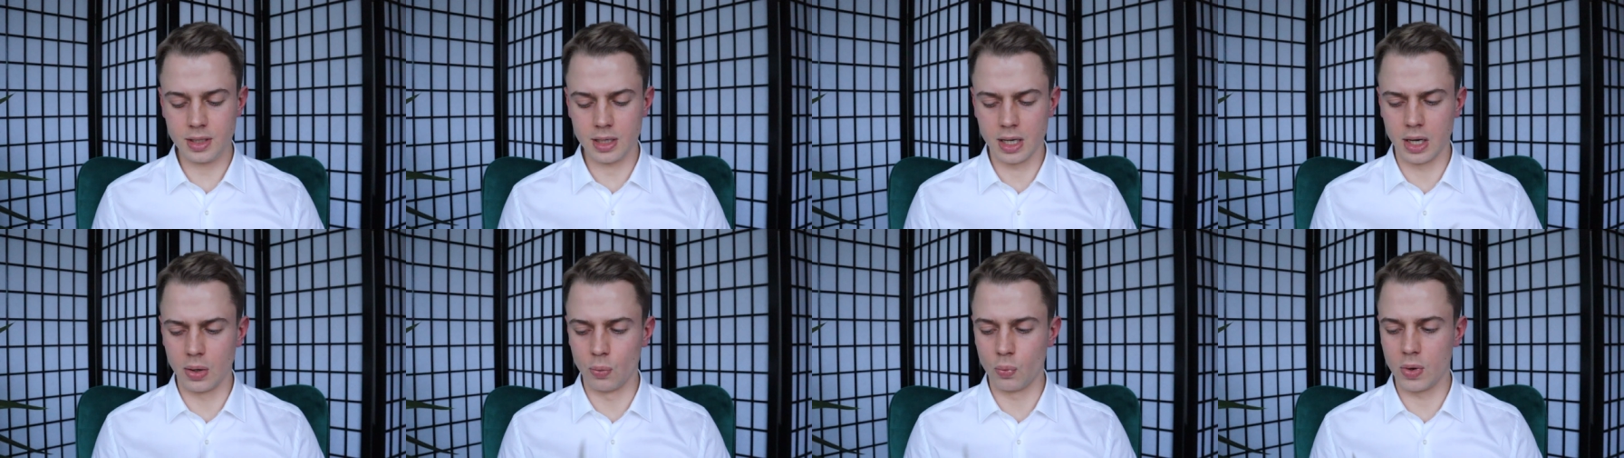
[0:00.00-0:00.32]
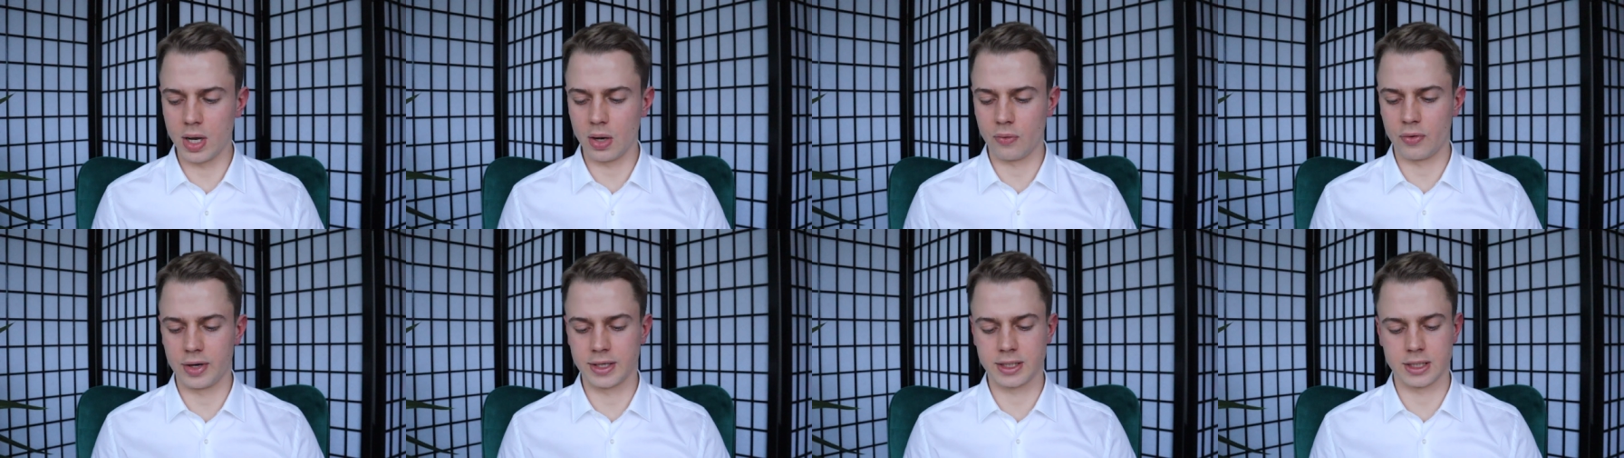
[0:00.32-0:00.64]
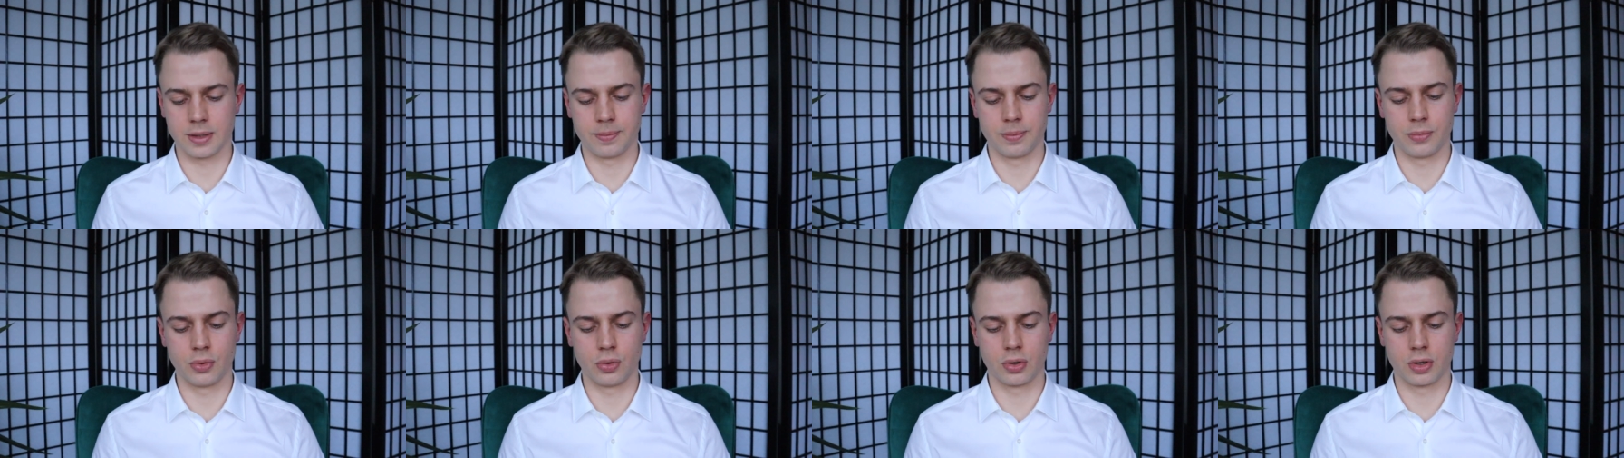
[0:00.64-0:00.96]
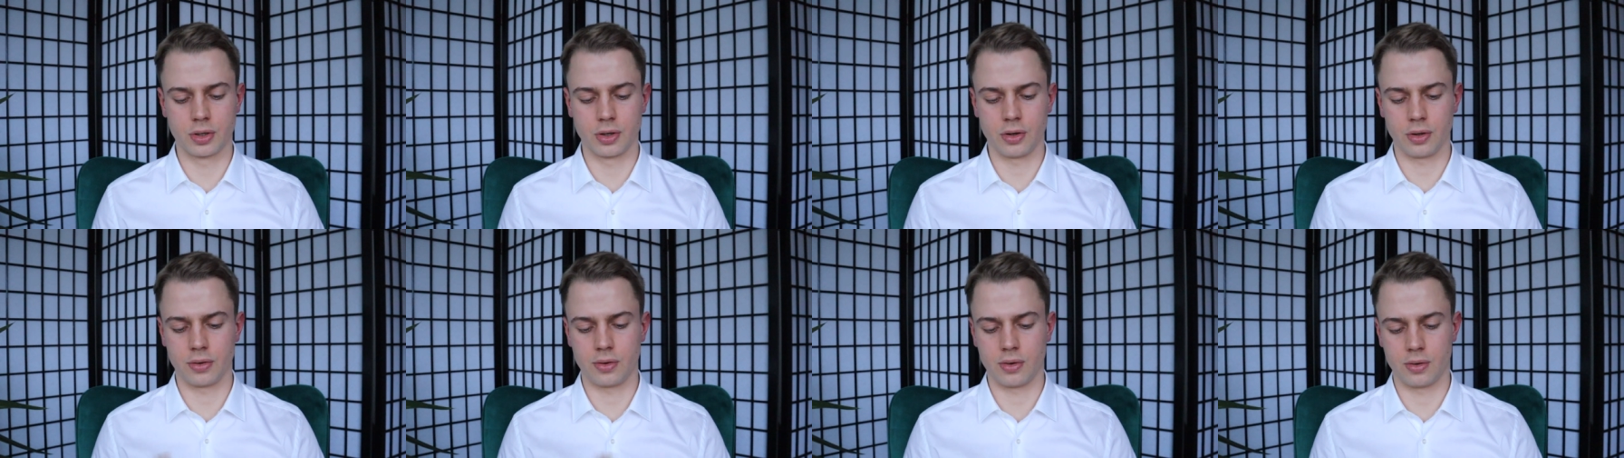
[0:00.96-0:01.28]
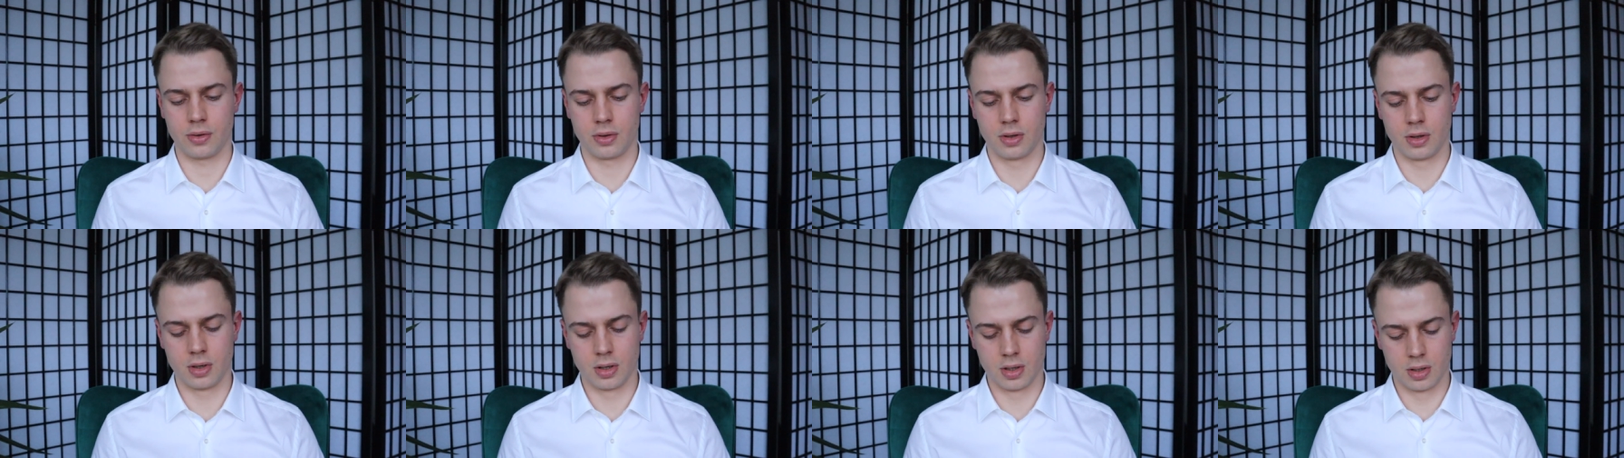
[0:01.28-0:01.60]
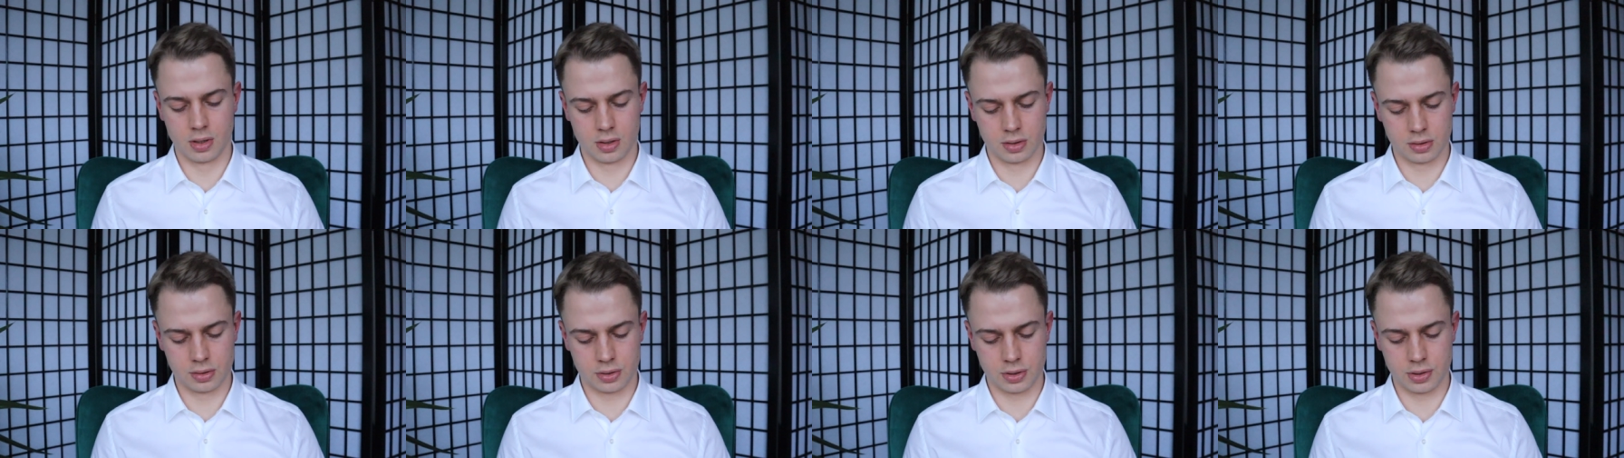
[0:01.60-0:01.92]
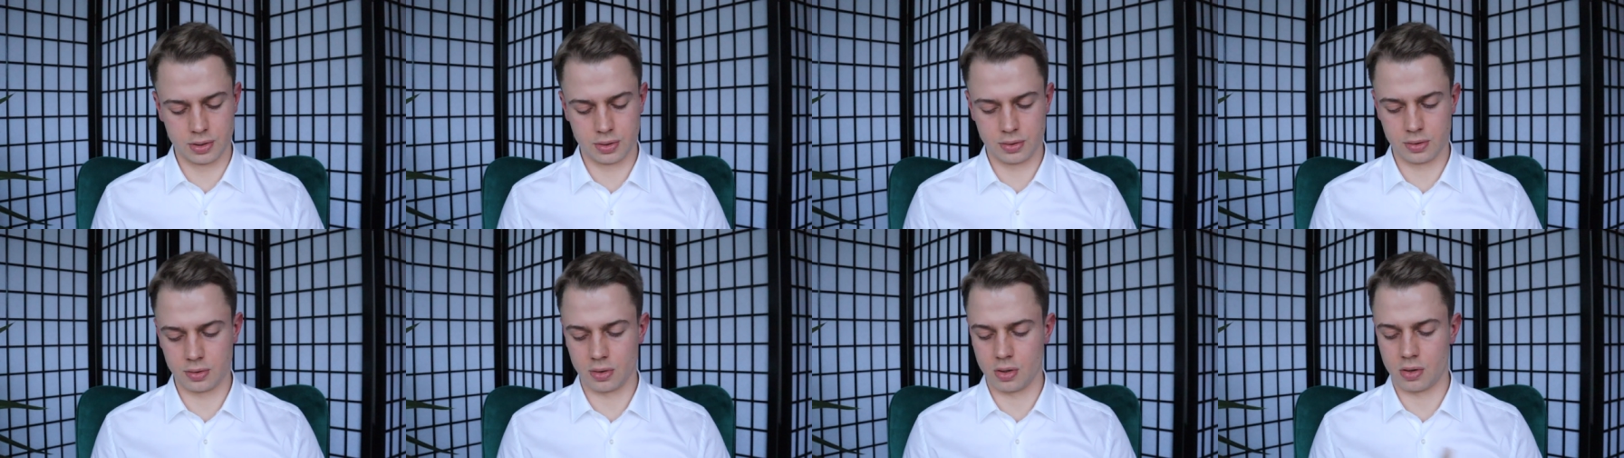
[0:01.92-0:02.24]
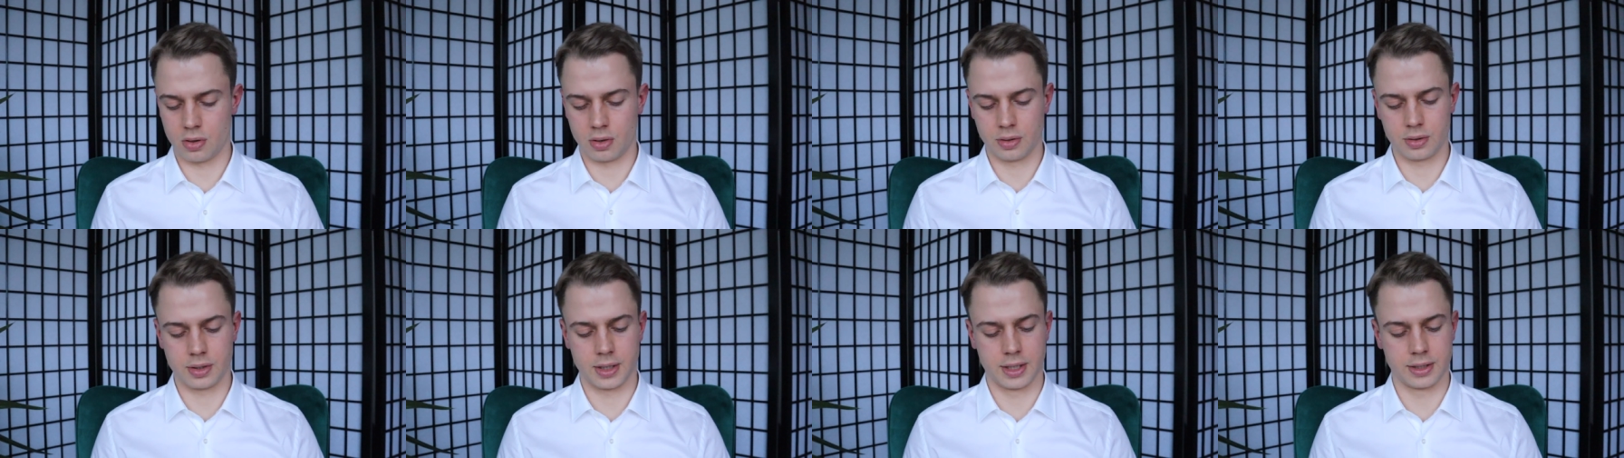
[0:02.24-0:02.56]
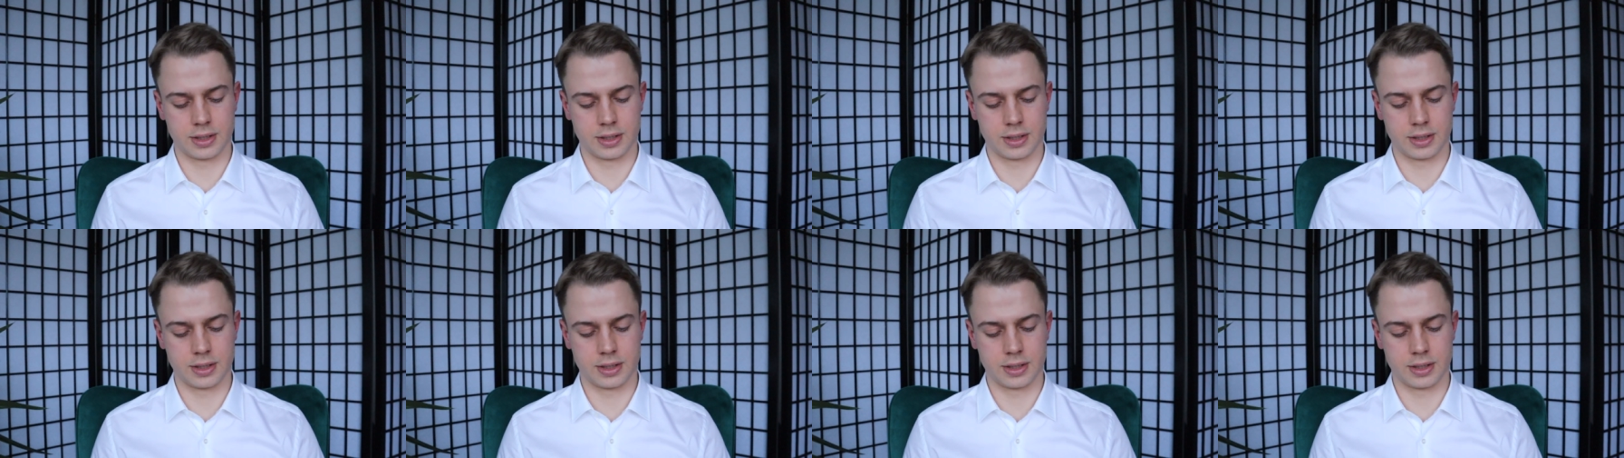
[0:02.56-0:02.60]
a well-written book, not too long.